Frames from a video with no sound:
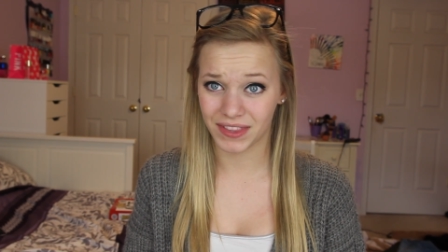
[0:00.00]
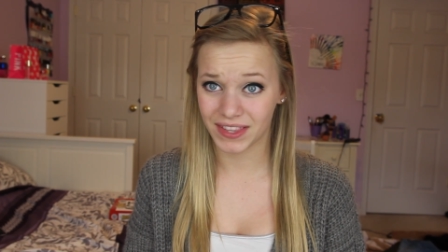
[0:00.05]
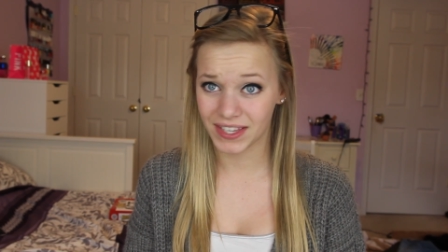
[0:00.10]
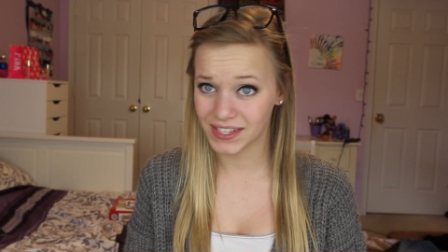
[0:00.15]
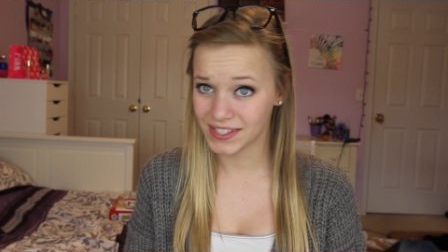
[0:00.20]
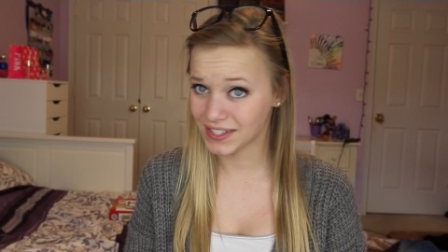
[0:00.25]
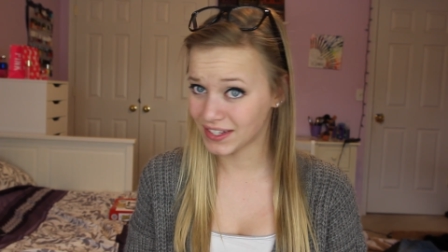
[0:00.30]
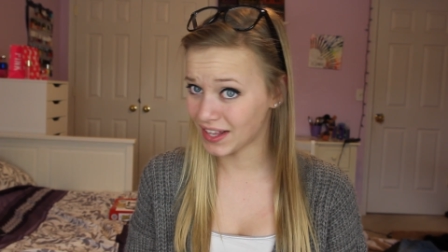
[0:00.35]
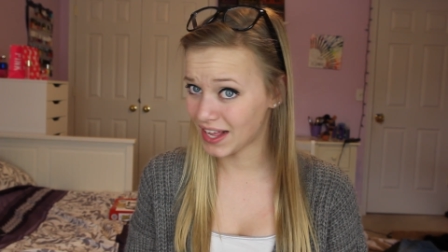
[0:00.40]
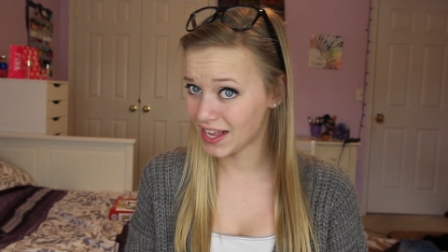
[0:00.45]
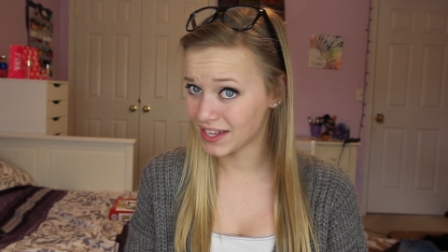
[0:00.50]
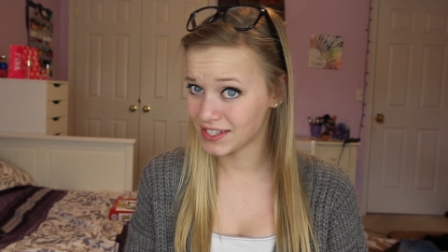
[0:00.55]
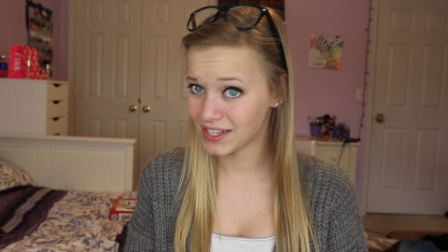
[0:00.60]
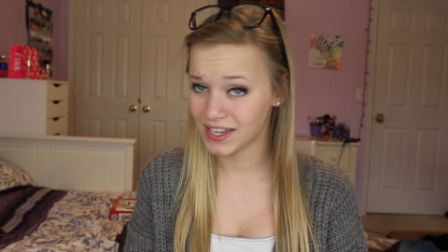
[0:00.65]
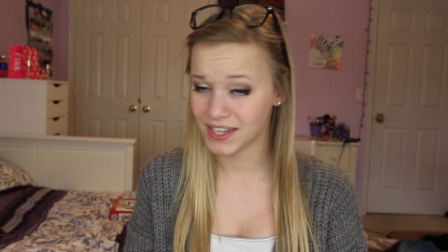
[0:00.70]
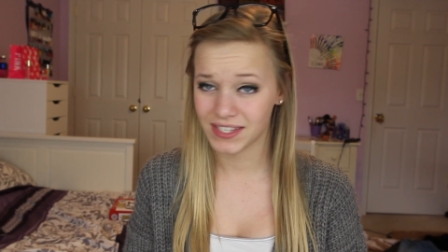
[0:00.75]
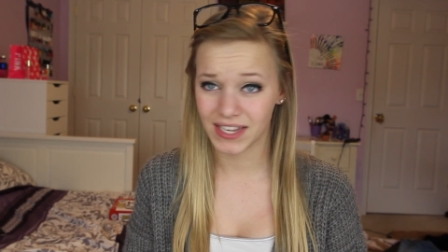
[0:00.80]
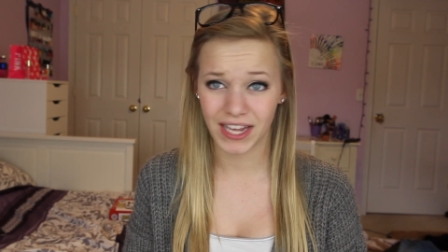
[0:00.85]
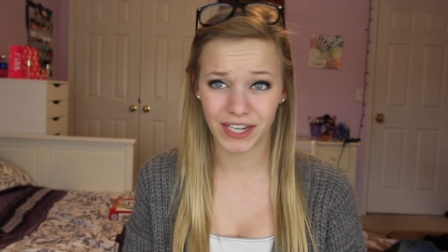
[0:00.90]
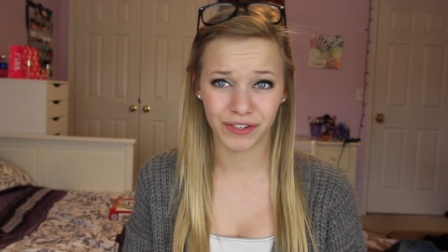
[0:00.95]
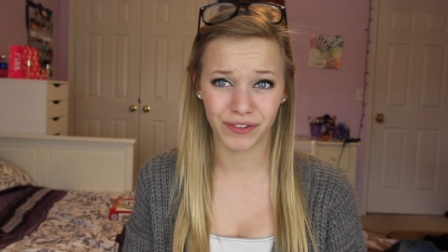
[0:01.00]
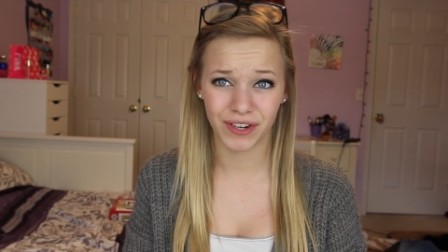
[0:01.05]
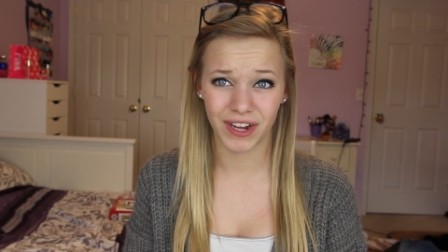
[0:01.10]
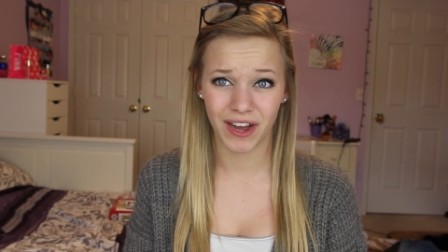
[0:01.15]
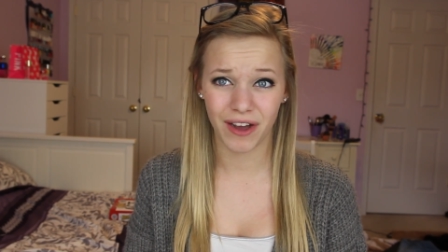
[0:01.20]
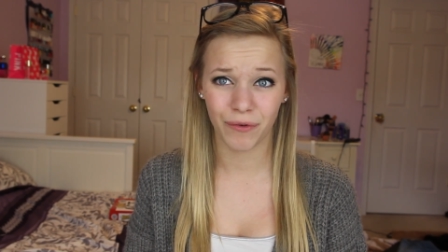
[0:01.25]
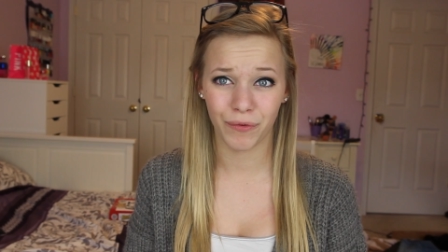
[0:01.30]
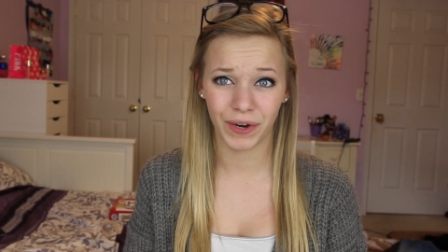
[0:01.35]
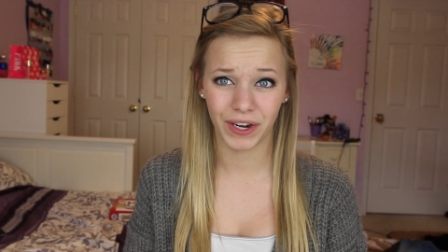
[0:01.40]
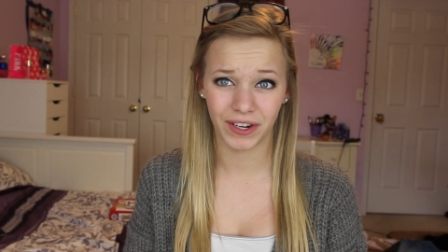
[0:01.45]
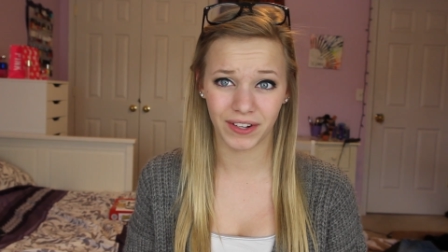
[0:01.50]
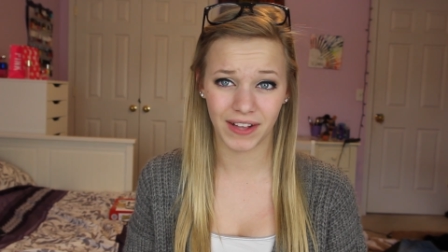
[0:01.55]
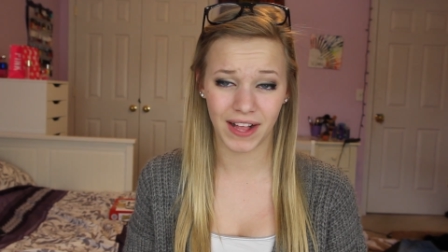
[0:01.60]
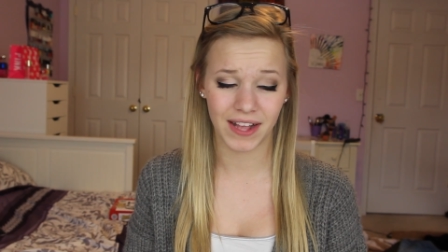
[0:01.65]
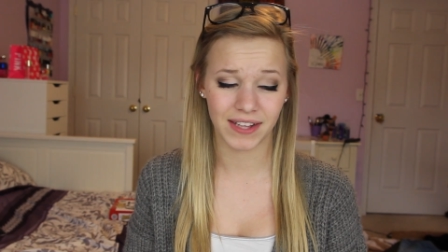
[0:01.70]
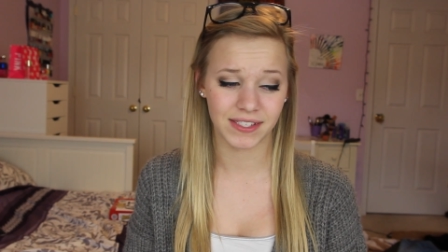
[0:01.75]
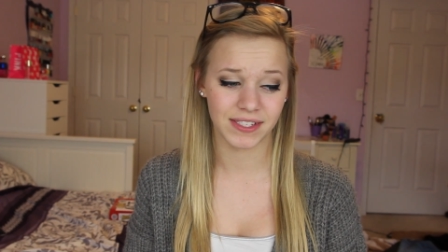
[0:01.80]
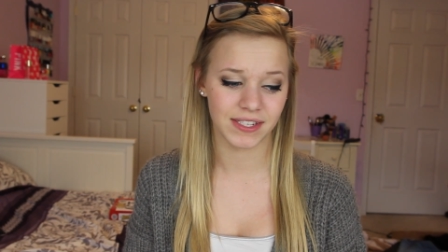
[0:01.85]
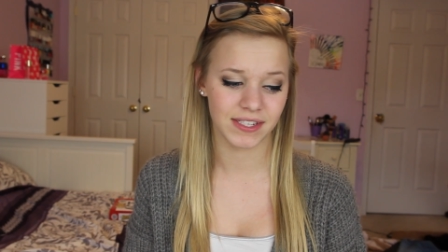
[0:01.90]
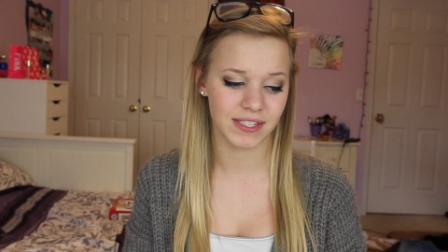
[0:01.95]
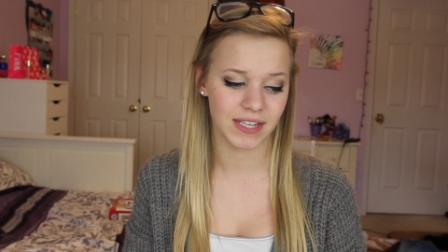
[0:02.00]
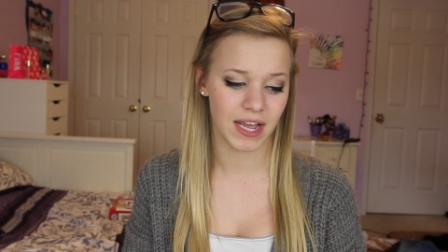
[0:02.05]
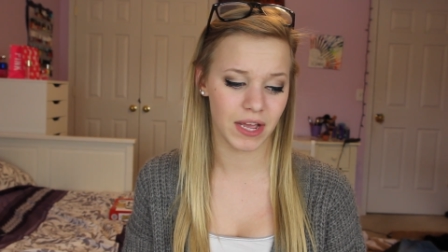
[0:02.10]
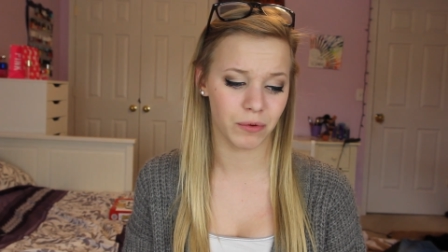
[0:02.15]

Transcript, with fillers: these glasses, I do not wear glasses.